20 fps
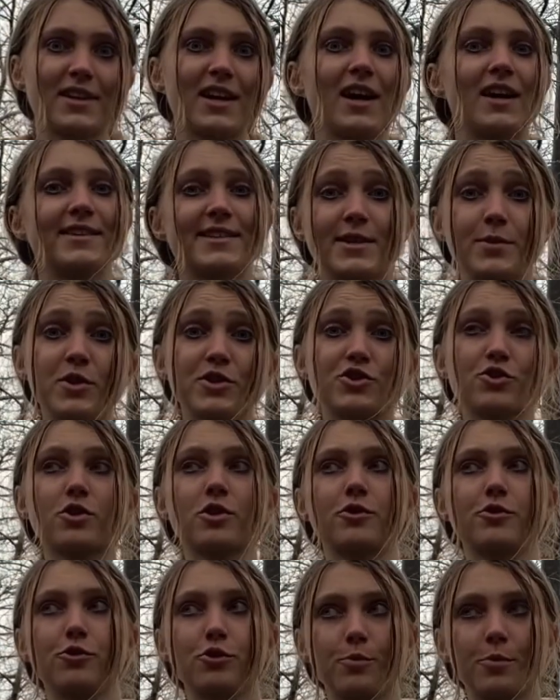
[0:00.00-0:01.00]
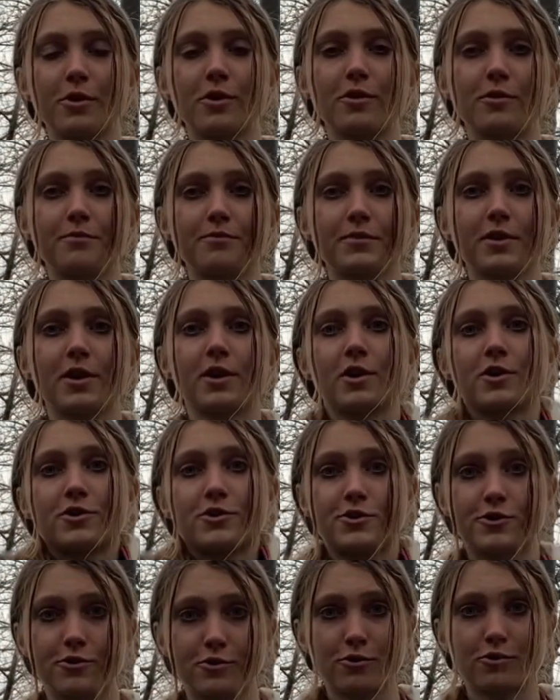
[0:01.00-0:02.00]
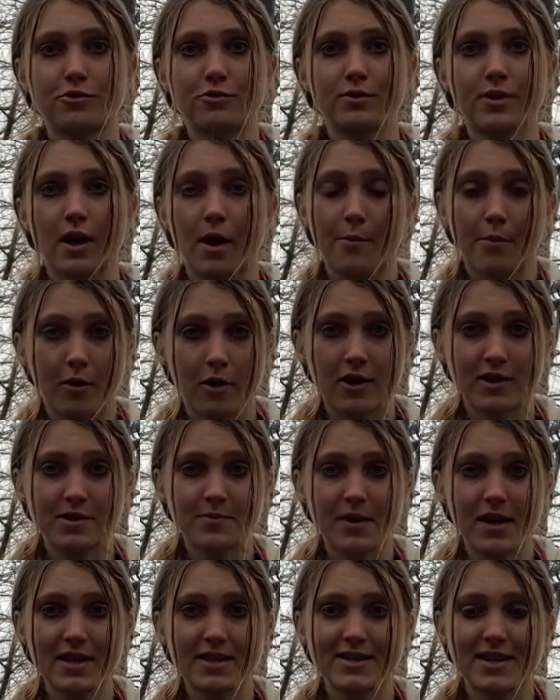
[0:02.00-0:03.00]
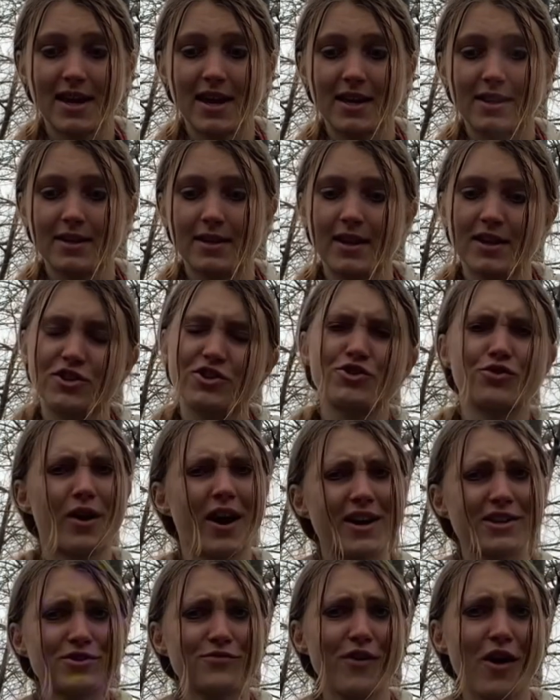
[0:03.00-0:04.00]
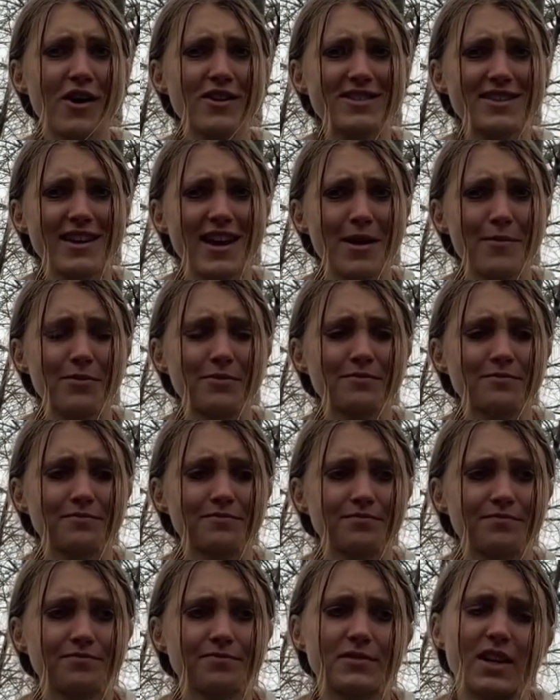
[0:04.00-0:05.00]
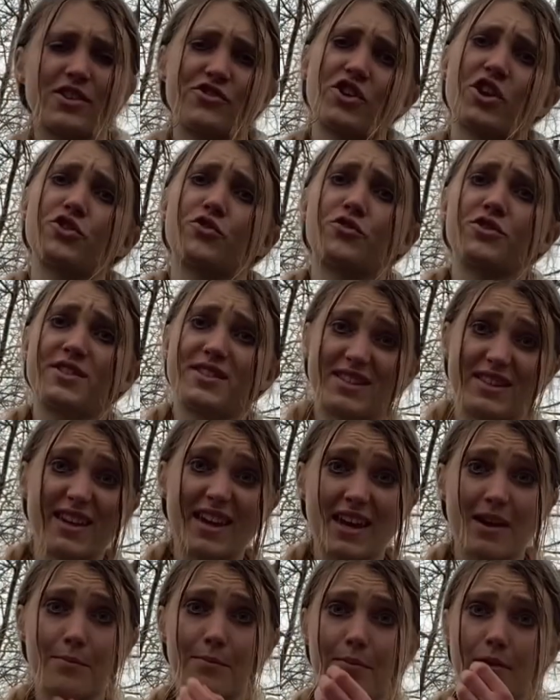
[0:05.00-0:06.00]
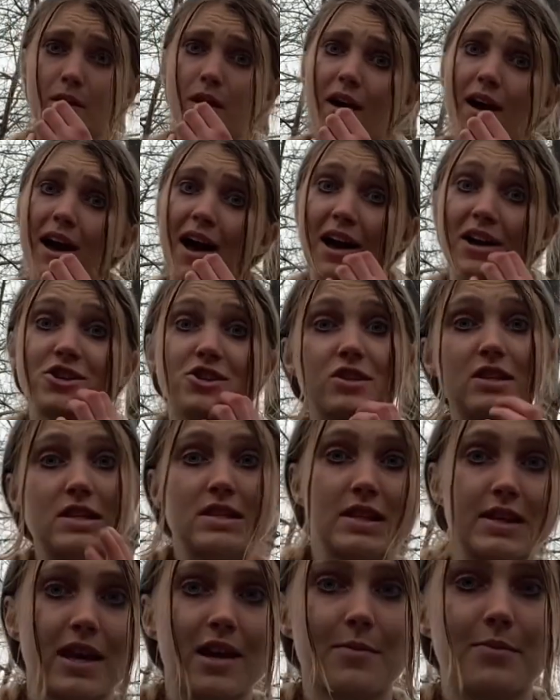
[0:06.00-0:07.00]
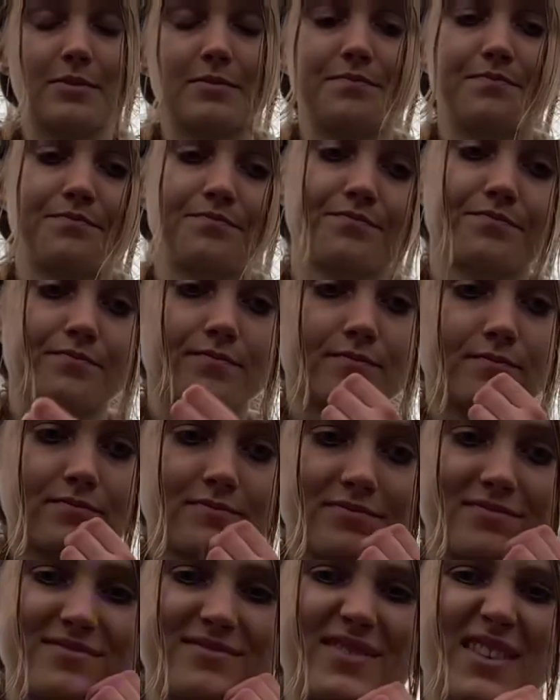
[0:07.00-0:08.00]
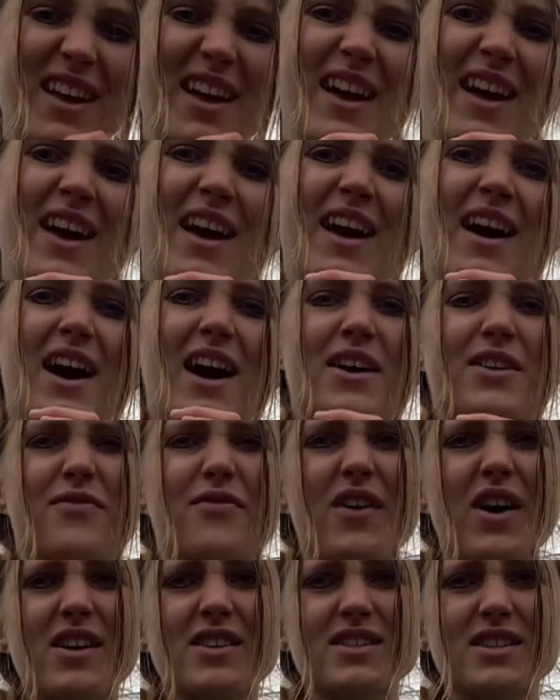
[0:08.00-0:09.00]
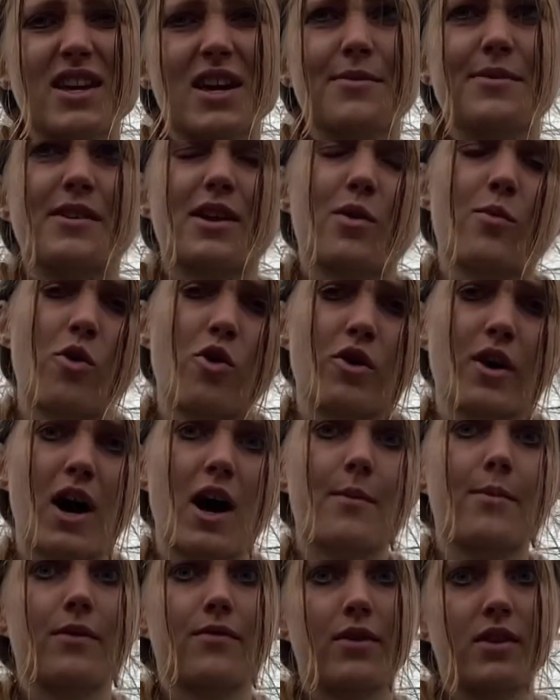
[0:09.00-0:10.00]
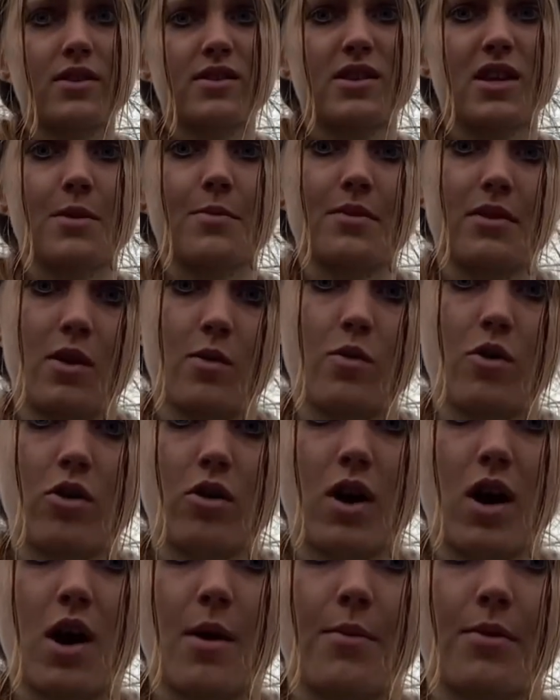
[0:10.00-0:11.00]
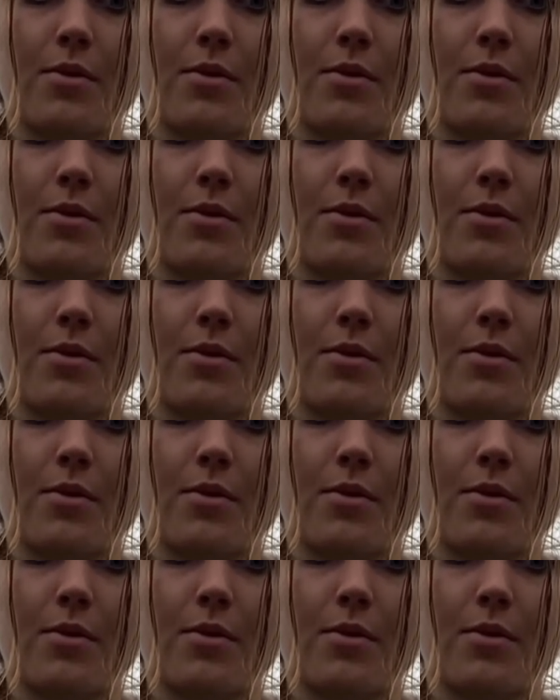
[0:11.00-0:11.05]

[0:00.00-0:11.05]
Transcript: then we took an Uber to the apartment, and then I tried to fall asleep. I tried to sleep, actually sleep. I fell asleep, then I woke up, I fell asleep and I woke up,